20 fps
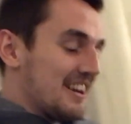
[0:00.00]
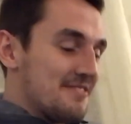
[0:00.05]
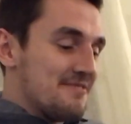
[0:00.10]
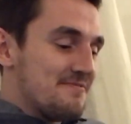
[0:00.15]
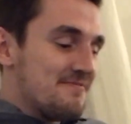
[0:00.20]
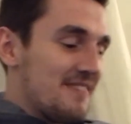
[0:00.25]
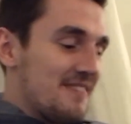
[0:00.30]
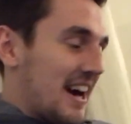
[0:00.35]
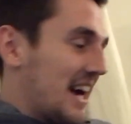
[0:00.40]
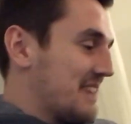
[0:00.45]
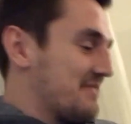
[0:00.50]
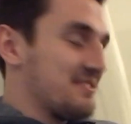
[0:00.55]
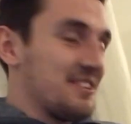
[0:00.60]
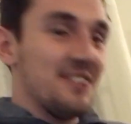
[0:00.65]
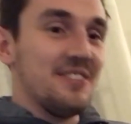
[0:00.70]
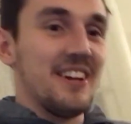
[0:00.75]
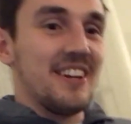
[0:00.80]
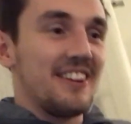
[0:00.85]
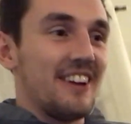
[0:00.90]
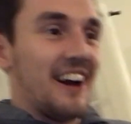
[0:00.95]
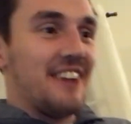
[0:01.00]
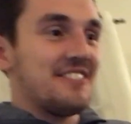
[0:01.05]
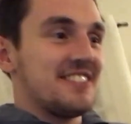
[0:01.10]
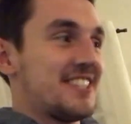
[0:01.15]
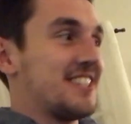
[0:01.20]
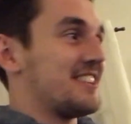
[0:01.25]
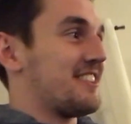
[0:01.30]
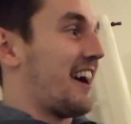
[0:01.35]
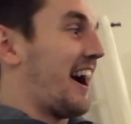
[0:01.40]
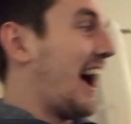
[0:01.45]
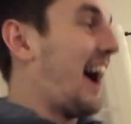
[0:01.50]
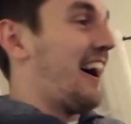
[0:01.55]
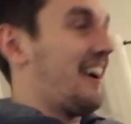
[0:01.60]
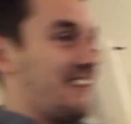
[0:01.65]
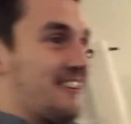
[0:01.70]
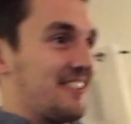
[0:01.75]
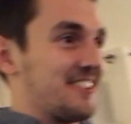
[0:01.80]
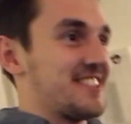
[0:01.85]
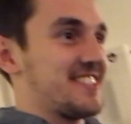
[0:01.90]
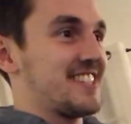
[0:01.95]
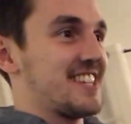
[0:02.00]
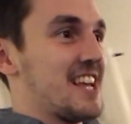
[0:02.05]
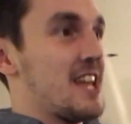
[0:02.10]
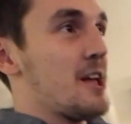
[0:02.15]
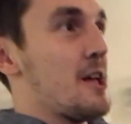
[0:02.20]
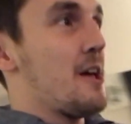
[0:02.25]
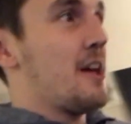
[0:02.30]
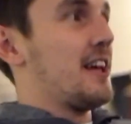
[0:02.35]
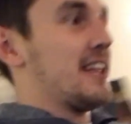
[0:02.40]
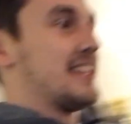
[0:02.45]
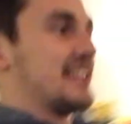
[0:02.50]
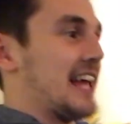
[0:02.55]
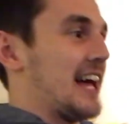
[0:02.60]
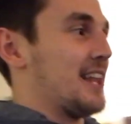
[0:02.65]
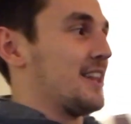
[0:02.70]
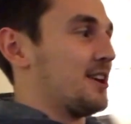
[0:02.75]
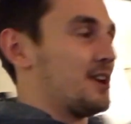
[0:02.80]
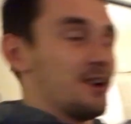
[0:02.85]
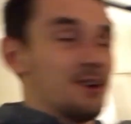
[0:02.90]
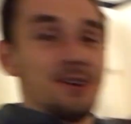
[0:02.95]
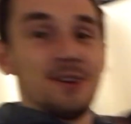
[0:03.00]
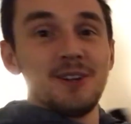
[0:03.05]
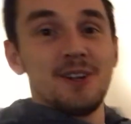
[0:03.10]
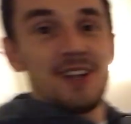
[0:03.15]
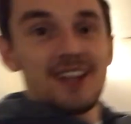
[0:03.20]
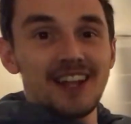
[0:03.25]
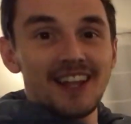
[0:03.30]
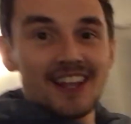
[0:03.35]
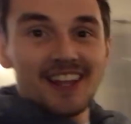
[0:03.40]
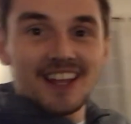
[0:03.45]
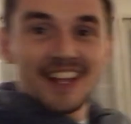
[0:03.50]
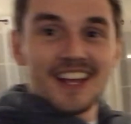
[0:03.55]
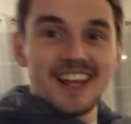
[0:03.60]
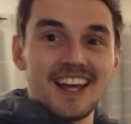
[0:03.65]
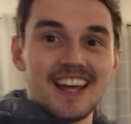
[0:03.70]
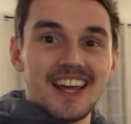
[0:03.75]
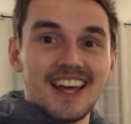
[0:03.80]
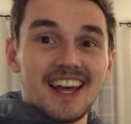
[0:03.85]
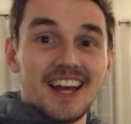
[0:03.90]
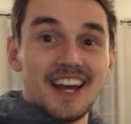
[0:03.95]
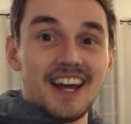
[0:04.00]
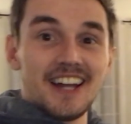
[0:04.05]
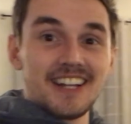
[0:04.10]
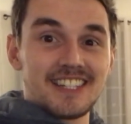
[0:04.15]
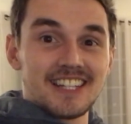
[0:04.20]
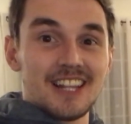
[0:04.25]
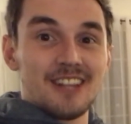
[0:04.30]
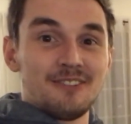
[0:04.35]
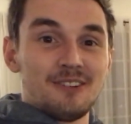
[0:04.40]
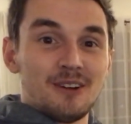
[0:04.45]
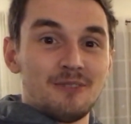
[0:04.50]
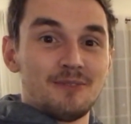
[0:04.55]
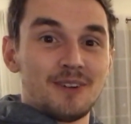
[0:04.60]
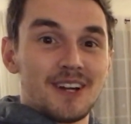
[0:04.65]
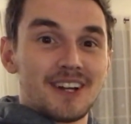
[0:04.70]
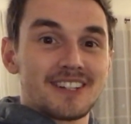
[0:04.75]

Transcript: I am mind blown that you have this in your house. let alone a telephone